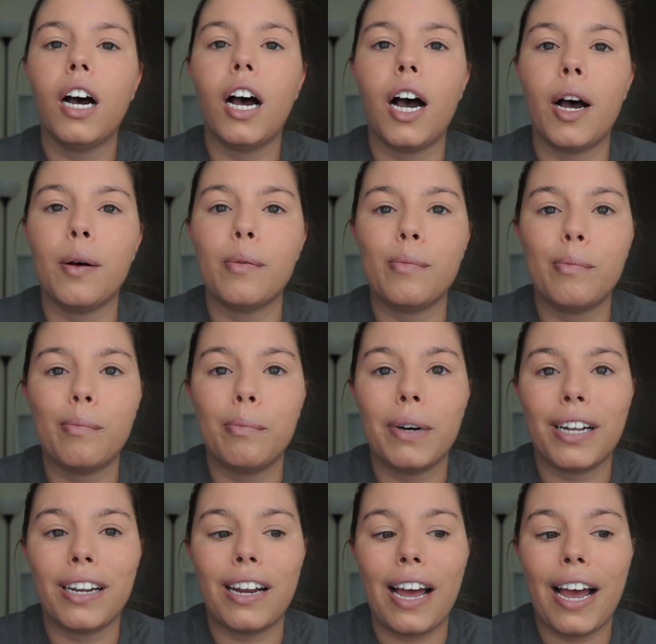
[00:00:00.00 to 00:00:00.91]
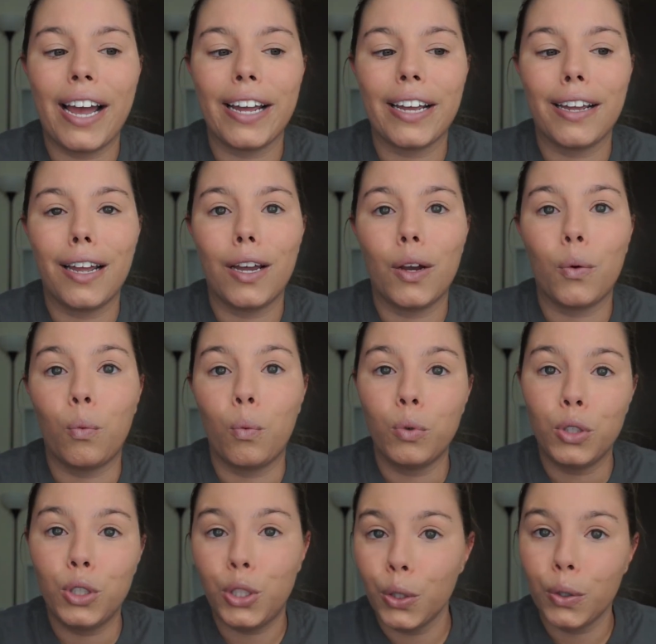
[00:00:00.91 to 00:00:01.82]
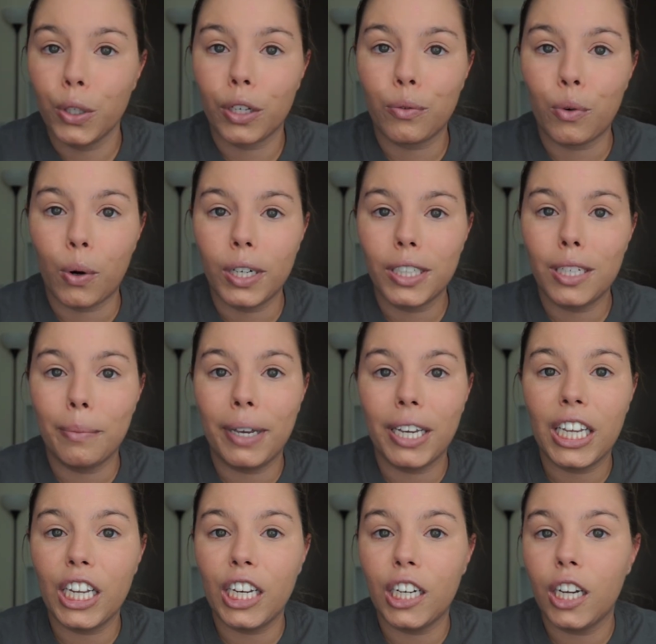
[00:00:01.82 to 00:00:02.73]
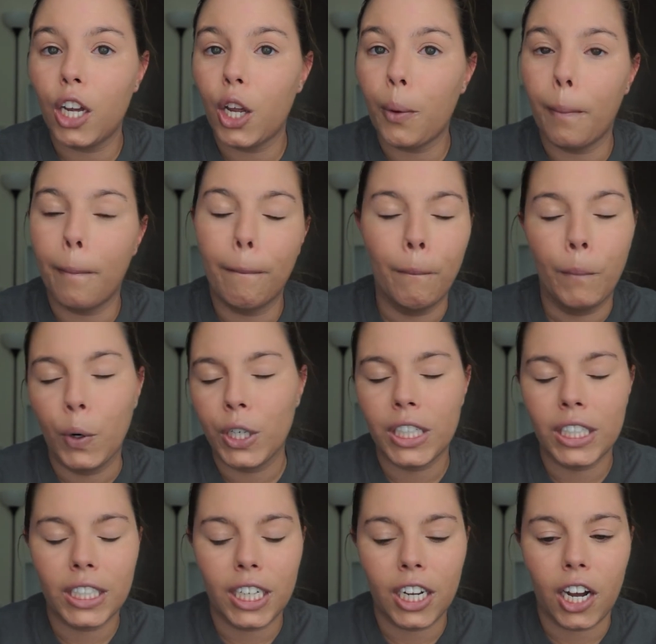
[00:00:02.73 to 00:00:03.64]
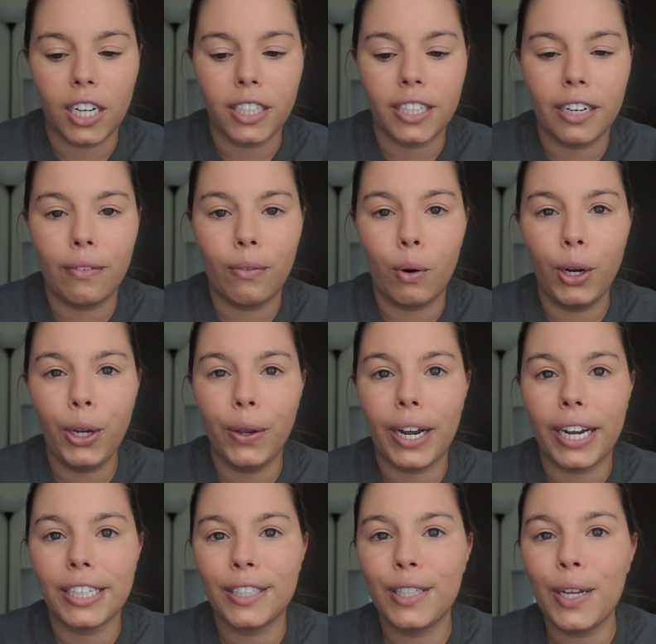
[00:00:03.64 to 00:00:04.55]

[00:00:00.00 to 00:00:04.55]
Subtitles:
but I do look forward to making more Disney content for you guys.